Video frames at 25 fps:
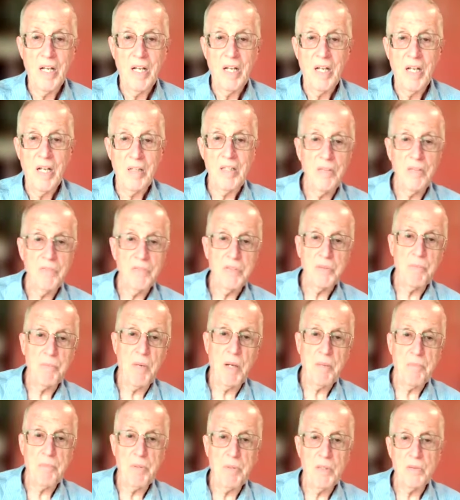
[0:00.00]
And he lives
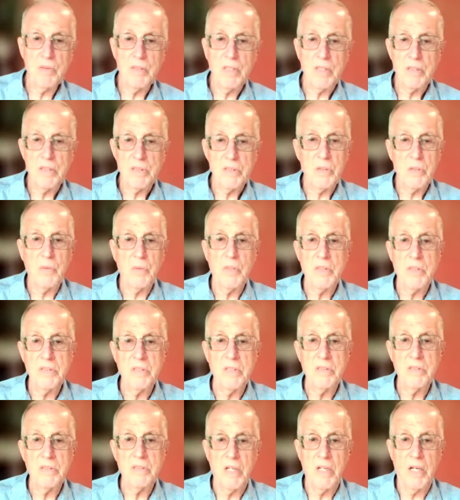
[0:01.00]
in my building. So I
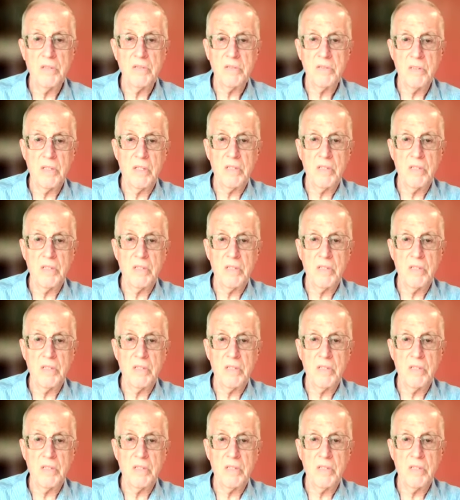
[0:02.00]
said yes.